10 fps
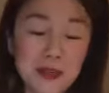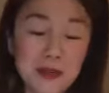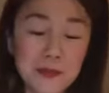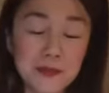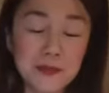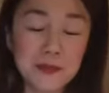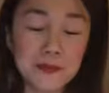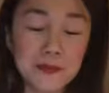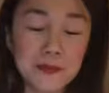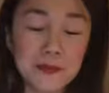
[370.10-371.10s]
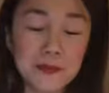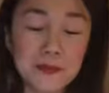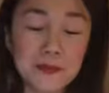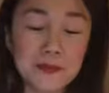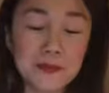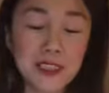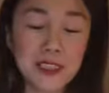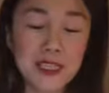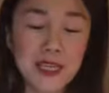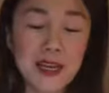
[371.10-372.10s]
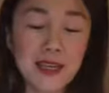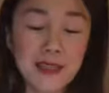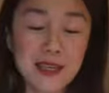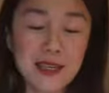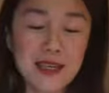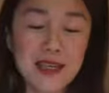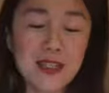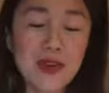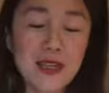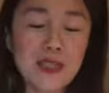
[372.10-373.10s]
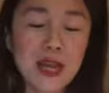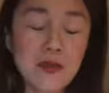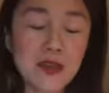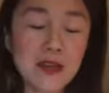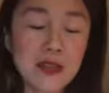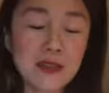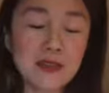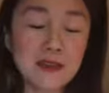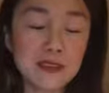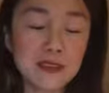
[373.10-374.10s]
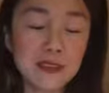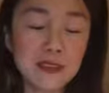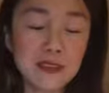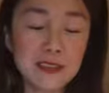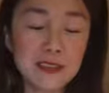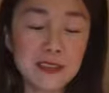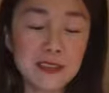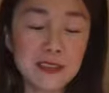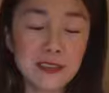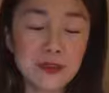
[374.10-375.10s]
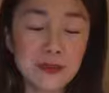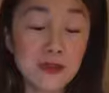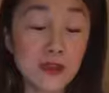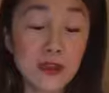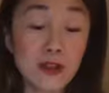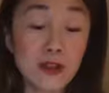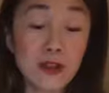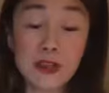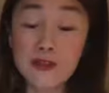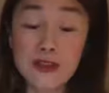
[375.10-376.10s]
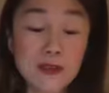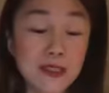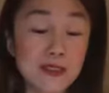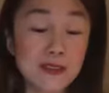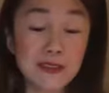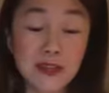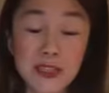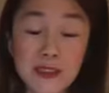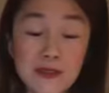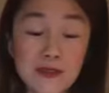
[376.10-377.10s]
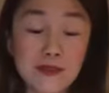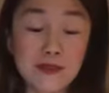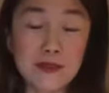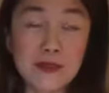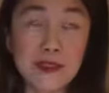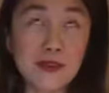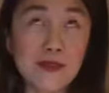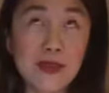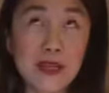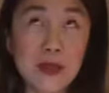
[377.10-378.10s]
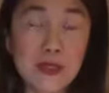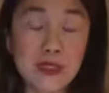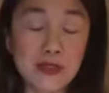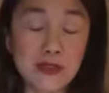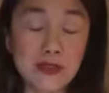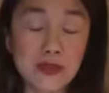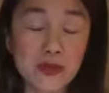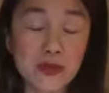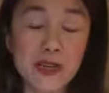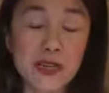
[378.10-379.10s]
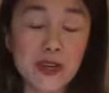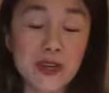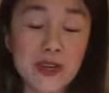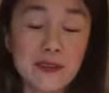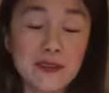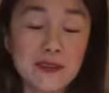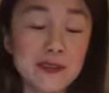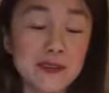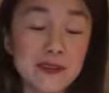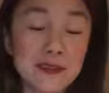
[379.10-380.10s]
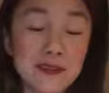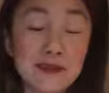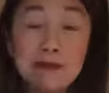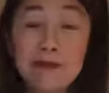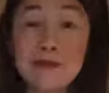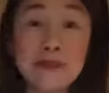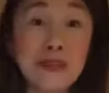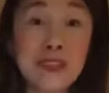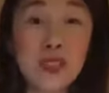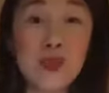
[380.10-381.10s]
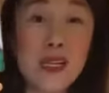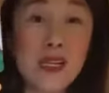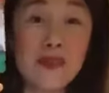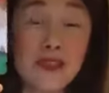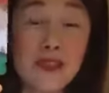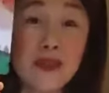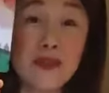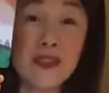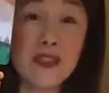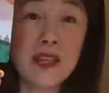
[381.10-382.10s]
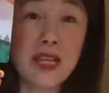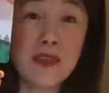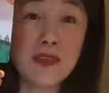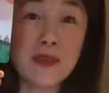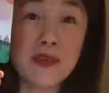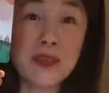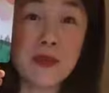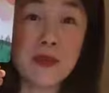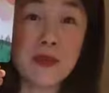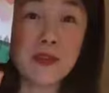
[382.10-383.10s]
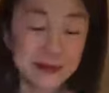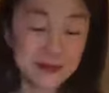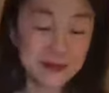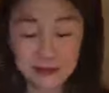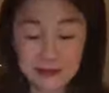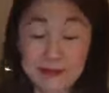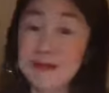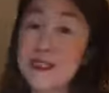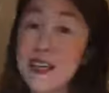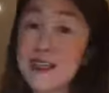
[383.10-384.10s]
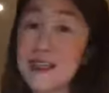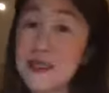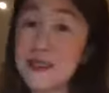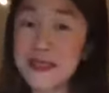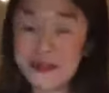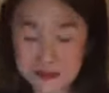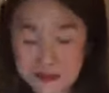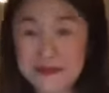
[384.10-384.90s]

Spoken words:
But yeah, it is a crazy time right now. We've got lots of dreams and lots of different things we're sort of swimming in right now. And we're just waiting for the universe to catch up with them, right? Nice, sweet.